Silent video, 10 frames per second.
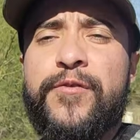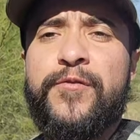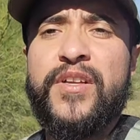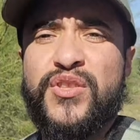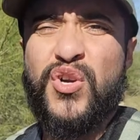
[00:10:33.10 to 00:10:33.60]
you've
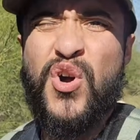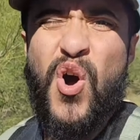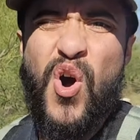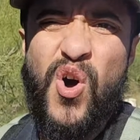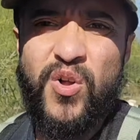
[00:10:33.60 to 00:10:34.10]
felt the
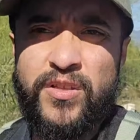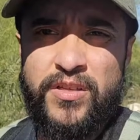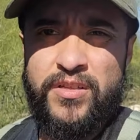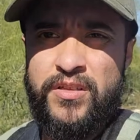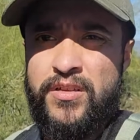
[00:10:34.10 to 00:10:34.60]
call
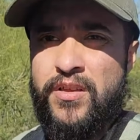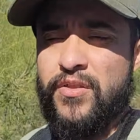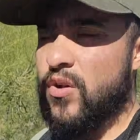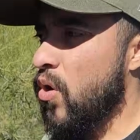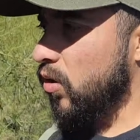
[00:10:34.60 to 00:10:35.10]

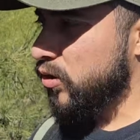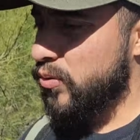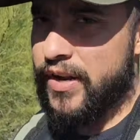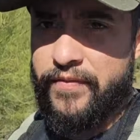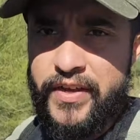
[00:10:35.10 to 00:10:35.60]

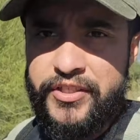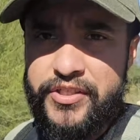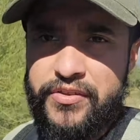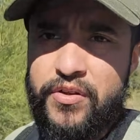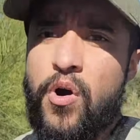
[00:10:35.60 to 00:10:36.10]
to
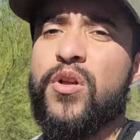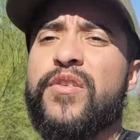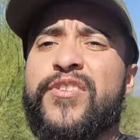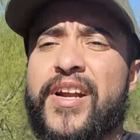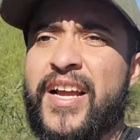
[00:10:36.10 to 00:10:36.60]
adventure, the
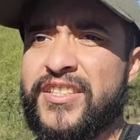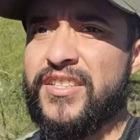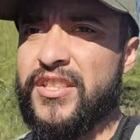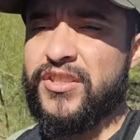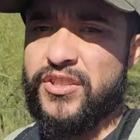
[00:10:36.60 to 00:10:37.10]
call of your
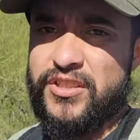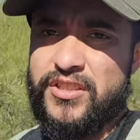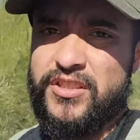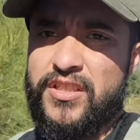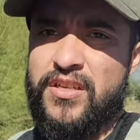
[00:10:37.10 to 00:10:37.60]

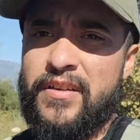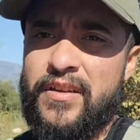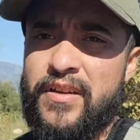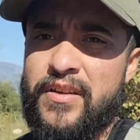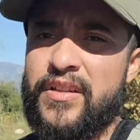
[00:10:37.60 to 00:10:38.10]
ancestors,
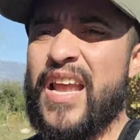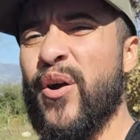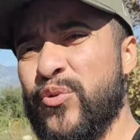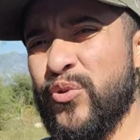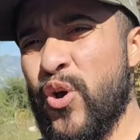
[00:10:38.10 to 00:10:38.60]

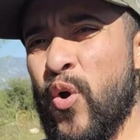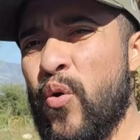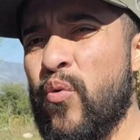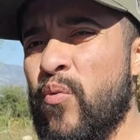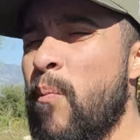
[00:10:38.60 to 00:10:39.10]
now you
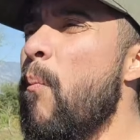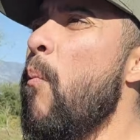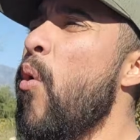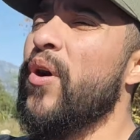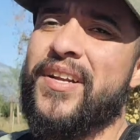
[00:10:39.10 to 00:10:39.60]
know
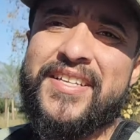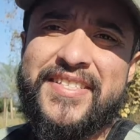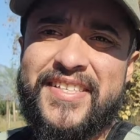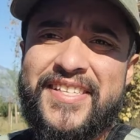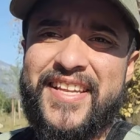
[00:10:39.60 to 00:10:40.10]
more
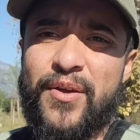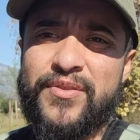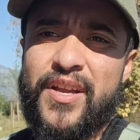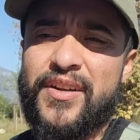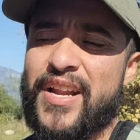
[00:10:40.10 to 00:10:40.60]
exists
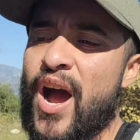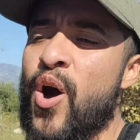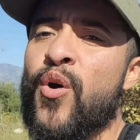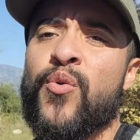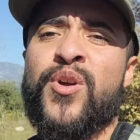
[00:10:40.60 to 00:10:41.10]
out there.
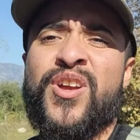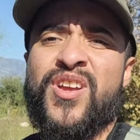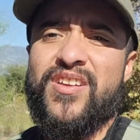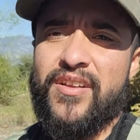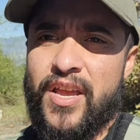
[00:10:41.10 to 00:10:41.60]
Now
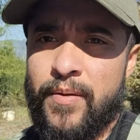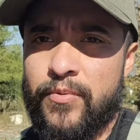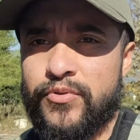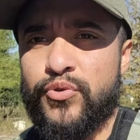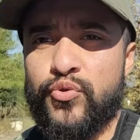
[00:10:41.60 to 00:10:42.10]
you're
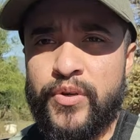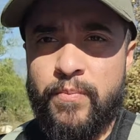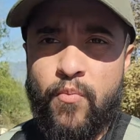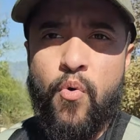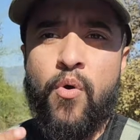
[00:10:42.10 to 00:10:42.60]
able to do
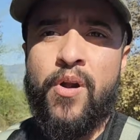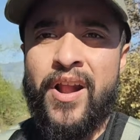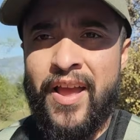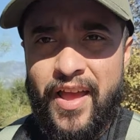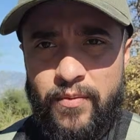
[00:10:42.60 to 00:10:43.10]
it
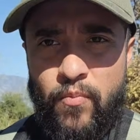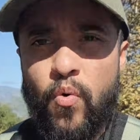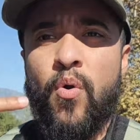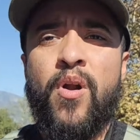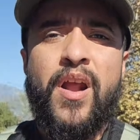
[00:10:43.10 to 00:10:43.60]
more and
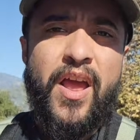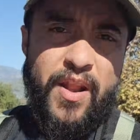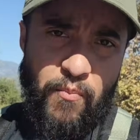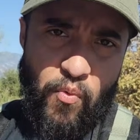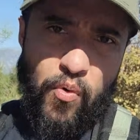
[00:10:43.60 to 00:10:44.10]
more
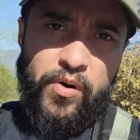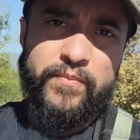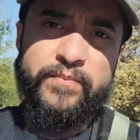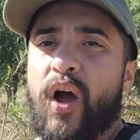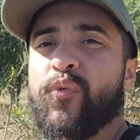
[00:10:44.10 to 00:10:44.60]
and more.
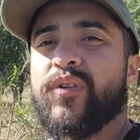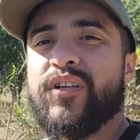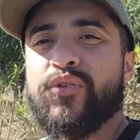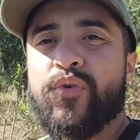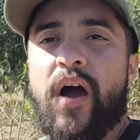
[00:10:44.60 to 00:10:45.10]
I
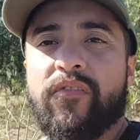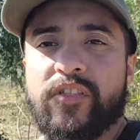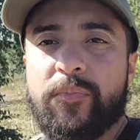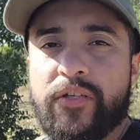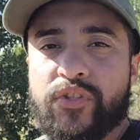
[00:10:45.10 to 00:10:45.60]
really do have a
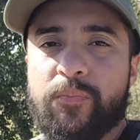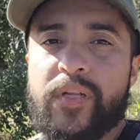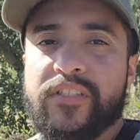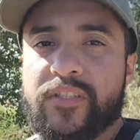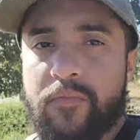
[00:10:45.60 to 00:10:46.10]
special
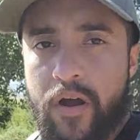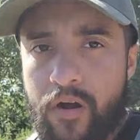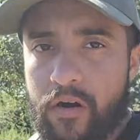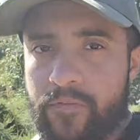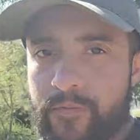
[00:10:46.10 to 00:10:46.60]
place in my
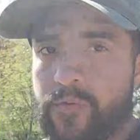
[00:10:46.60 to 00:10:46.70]
heart